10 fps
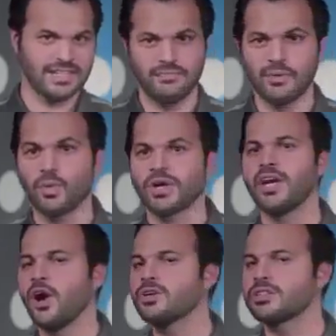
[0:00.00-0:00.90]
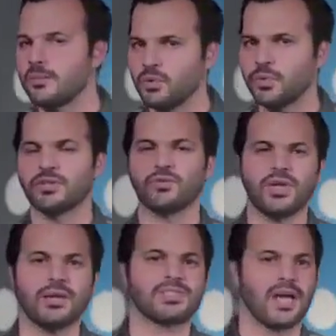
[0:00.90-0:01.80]
They've been working all summer with a
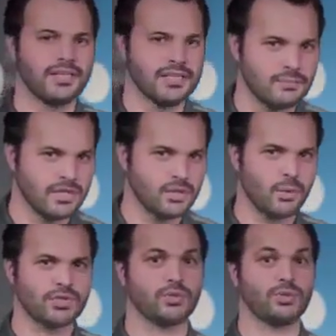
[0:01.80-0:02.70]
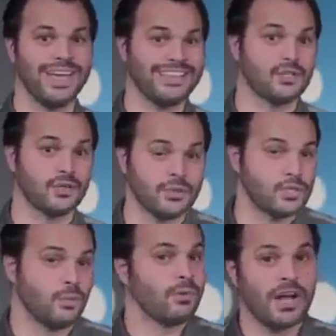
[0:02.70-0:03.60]
3M scientist mentor to create their
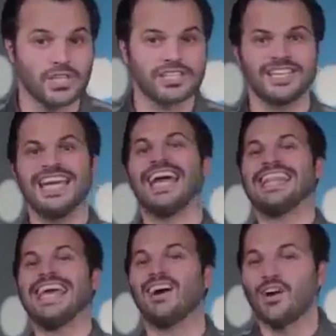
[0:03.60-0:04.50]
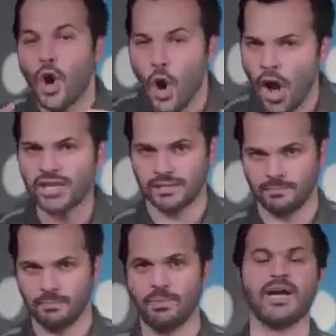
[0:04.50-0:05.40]
original projects, and they are awesome.
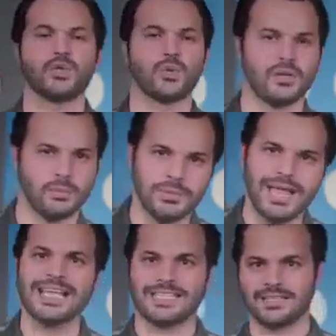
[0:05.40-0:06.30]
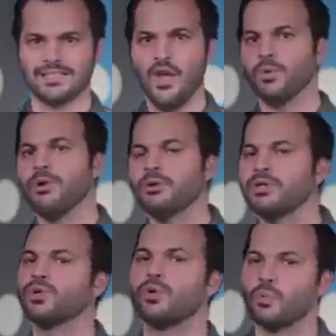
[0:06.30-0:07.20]
Biodegradable plastics,
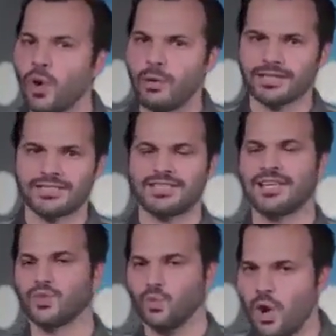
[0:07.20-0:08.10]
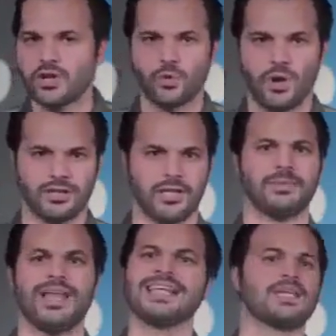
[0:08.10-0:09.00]
remote-controlled robots to test water quality,
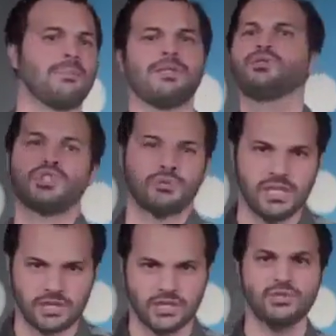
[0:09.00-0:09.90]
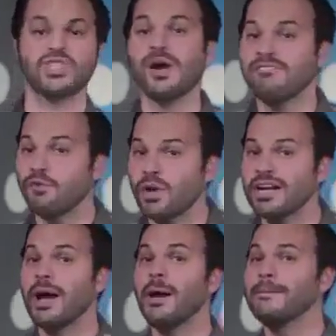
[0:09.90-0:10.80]
plastic pollution reduction using, wait for
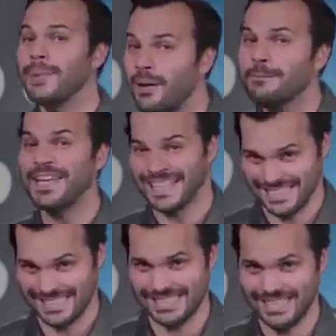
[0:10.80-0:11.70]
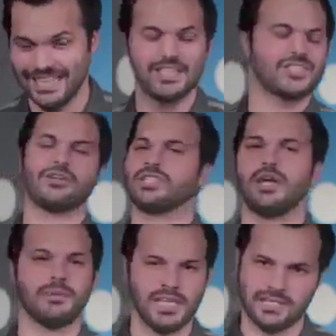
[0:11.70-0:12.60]
it, pumpkins.
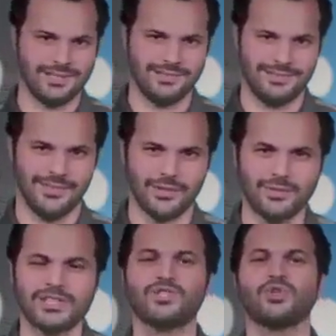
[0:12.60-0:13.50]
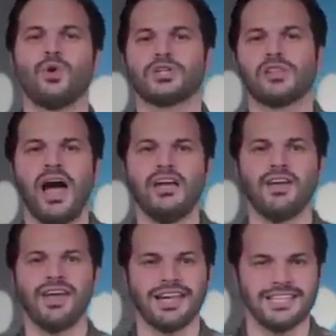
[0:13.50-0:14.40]
Seriously, I'm geeked. You can register to watch live
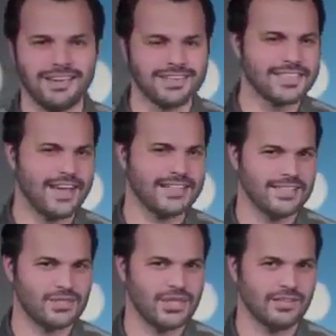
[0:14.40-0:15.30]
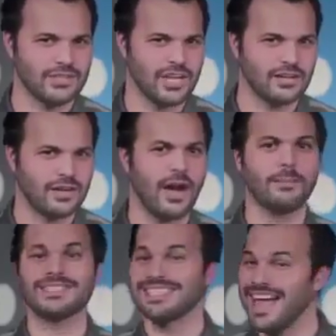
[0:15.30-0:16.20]
at
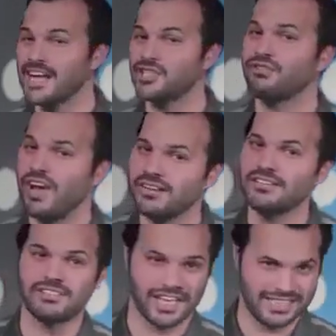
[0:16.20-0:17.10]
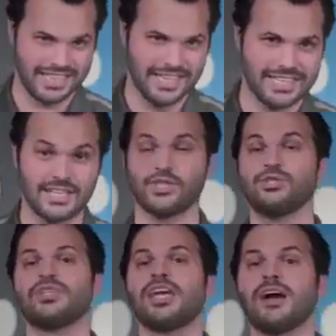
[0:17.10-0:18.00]
youngscientistchallenge.com/final event. It's on
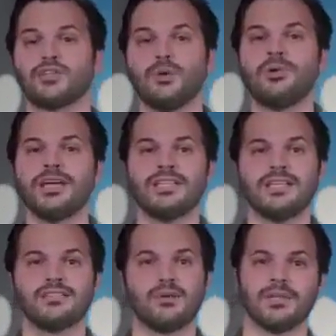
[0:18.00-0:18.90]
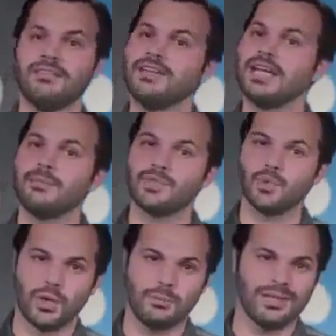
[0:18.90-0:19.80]
Tuesday, October 18th from 11 a.m.
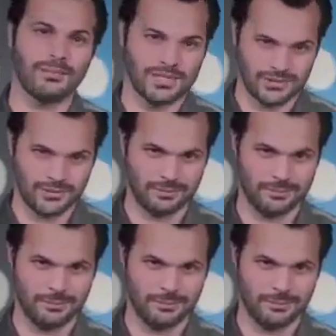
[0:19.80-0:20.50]
to 1 p.m. Eastern.